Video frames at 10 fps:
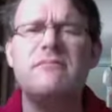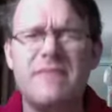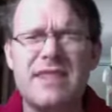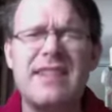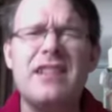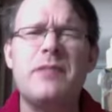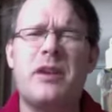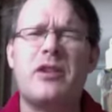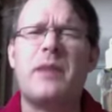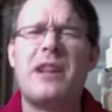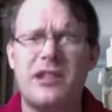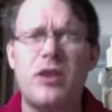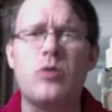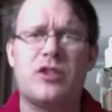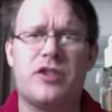still appear to be
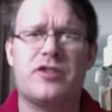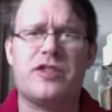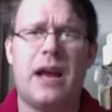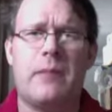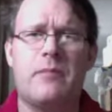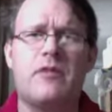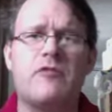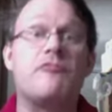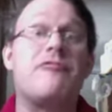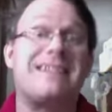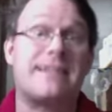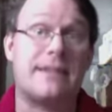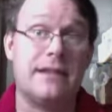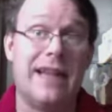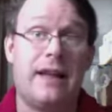close to their same
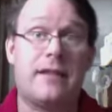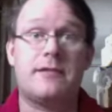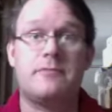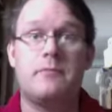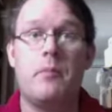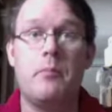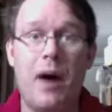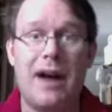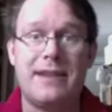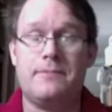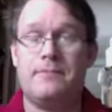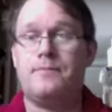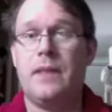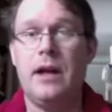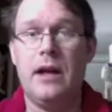rest lengths. But
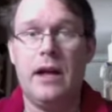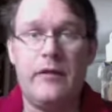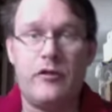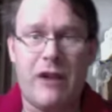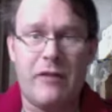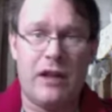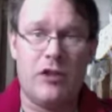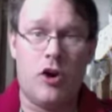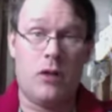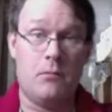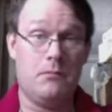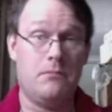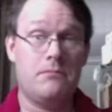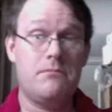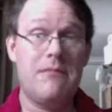if you're traveling along
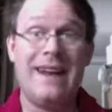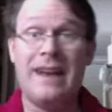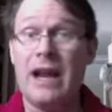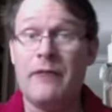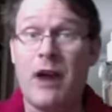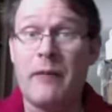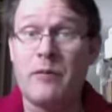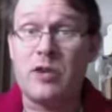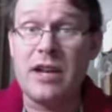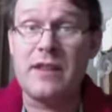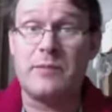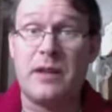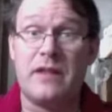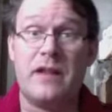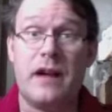at 95% of the
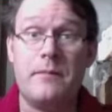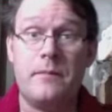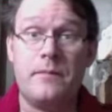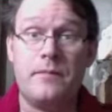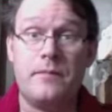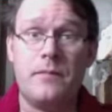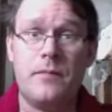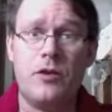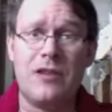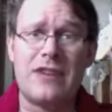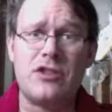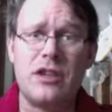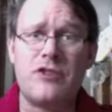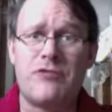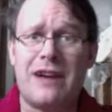speed of light, you'll
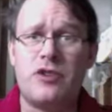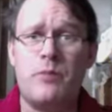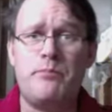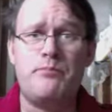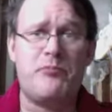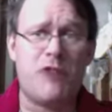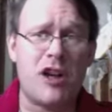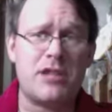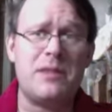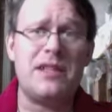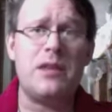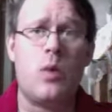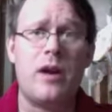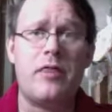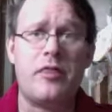actually contract to approximately
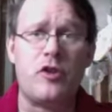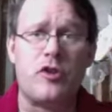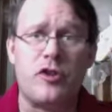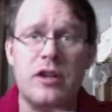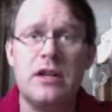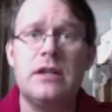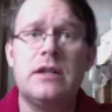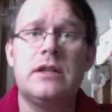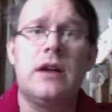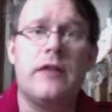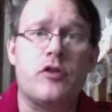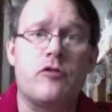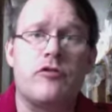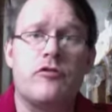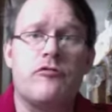1/3 of
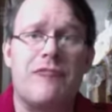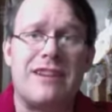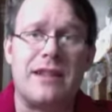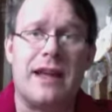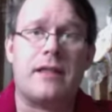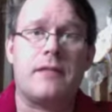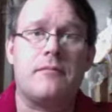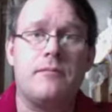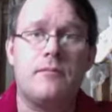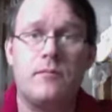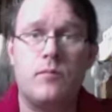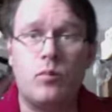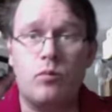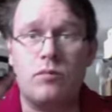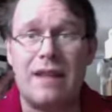your rest length,
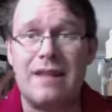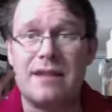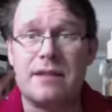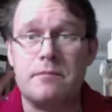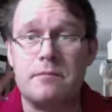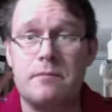like this.